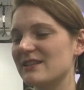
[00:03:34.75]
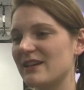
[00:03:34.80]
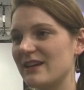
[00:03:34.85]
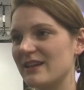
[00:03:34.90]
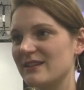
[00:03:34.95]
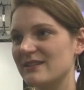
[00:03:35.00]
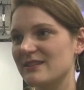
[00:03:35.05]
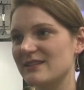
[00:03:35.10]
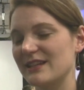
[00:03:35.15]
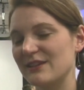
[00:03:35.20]

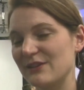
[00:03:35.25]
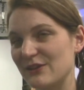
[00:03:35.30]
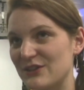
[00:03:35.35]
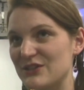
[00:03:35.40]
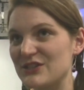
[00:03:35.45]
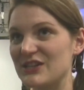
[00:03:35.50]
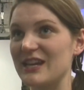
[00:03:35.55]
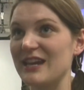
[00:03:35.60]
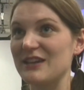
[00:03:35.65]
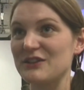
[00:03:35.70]
science,
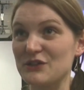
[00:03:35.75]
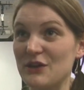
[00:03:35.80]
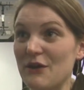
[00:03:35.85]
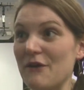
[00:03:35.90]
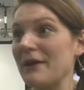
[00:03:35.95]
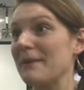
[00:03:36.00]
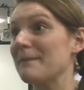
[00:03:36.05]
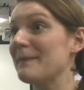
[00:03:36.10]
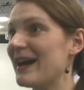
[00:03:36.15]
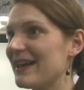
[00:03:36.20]
technology,
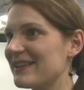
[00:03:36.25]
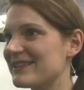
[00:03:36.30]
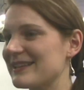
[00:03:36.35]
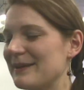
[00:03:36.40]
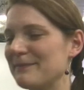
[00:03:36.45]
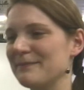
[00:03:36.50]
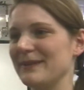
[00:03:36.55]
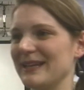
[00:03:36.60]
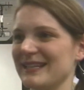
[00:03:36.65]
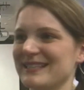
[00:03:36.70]
engineering, and maths
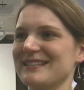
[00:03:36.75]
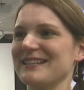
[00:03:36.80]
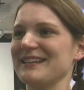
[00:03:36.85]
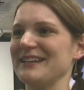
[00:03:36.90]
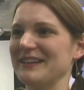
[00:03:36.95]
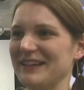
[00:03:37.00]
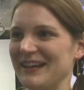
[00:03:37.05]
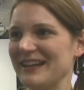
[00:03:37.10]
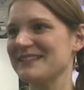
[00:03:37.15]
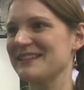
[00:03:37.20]

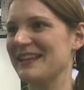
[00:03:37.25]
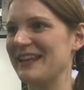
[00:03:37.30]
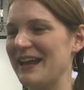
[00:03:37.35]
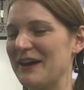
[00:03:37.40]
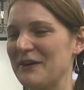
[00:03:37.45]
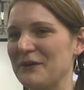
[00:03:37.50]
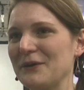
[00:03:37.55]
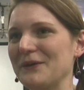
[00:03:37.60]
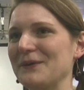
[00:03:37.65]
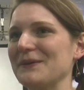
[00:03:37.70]
ambassador, as they're
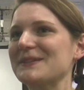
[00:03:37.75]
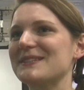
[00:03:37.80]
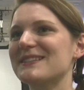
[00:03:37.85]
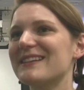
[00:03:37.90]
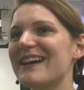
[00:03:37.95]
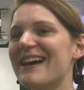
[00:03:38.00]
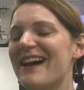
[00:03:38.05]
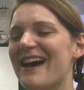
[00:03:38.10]
now called,